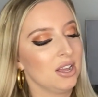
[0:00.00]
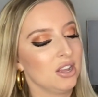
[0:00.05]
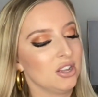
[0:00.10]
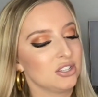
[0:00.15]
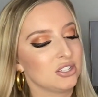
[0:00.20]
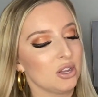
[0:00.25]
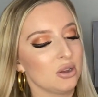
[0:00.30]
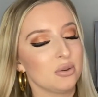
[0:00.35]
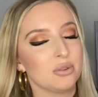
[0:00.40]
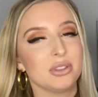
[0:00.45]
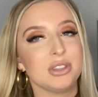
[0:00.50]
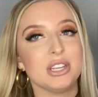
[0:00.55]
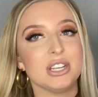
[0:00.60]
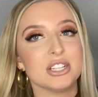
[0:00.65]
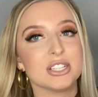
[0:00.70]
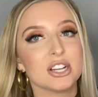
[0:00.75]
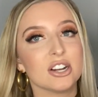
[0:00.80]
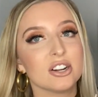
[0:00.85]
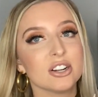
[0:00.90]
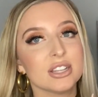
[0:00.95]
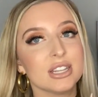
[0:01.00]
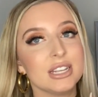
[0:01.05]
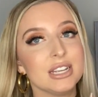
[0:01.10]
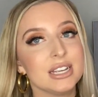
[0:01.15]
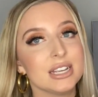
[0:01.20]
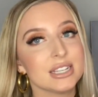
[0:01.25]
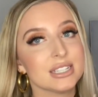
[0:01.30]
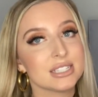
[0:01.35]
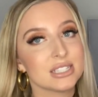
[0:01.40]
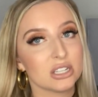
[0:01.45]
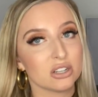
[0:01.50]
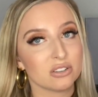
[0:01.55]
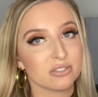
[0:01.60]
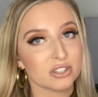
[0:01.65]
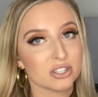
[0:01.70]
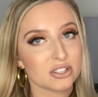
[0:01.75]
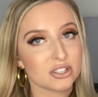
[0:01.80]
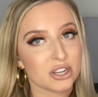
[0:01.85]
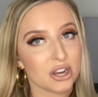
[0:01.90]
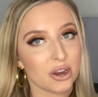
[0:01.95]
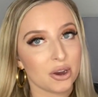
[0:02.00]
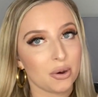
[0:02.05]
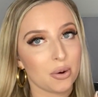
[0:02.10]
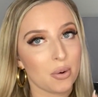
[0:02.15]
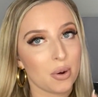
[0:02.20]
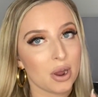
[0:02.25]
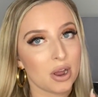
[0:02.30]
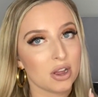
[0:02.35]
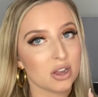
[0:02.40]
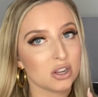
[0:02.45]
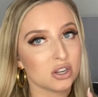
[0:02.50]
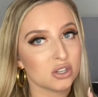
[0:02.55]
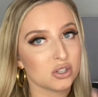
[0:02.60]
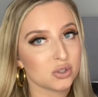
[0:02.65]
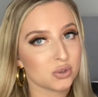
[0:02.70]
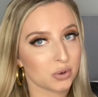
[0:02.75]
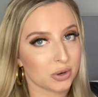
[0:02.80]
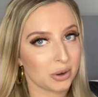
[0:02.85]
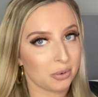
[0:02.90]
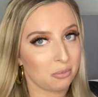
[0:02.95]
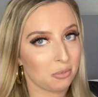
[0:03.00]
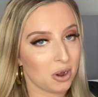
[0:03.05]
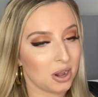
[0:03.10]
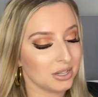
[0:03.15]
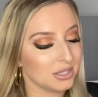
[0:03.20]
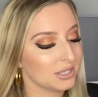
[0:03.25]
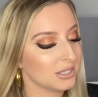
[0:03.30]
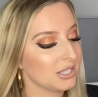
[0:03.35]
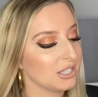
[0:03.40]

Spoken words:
So these are the silver toe Jordan 1s.